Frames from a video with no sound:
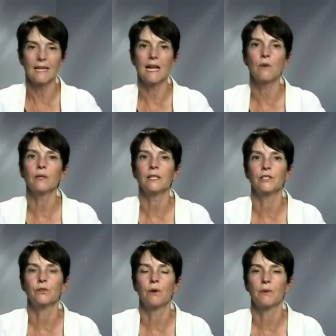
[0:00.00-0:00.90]
And now we're going to
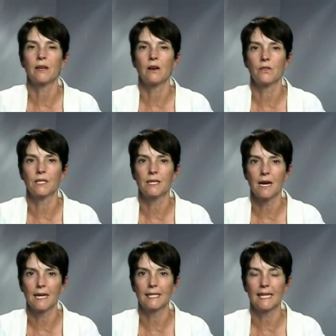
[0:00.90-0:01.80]
do what we call the
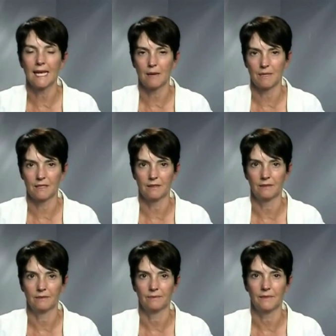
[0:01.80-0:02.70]
9 gamut.
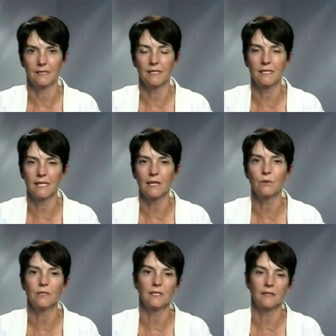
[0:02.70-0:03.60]
It's a
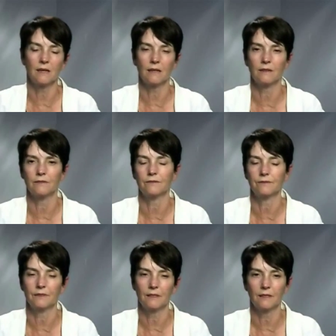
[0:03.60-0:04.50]
sequence of
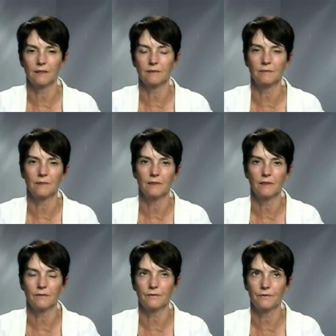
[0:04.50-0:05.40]

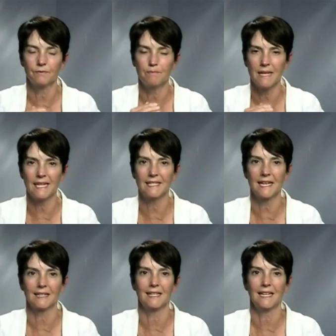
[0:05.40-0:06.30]
many
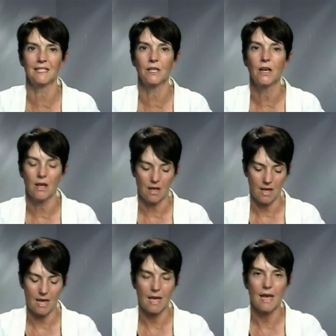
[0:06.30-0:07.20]
techniques
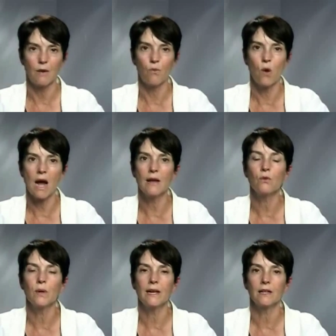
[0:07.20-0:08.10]
while
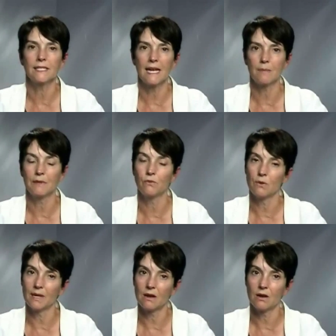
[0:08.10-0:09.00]
we are tapping
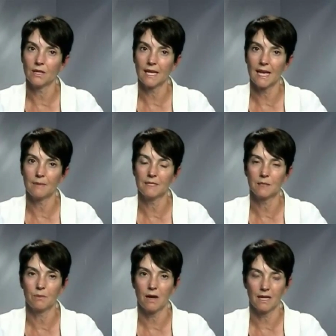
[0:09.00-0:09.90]
what we call the gamut
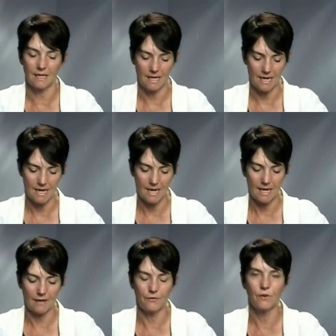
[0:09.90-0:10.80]
spot.
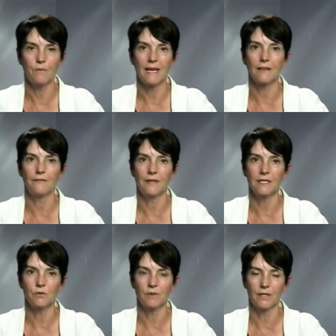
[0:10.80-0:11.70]
If you make a
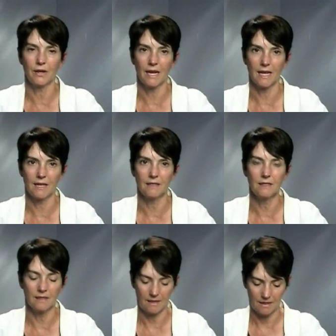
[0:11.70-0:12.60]
fist with your hand,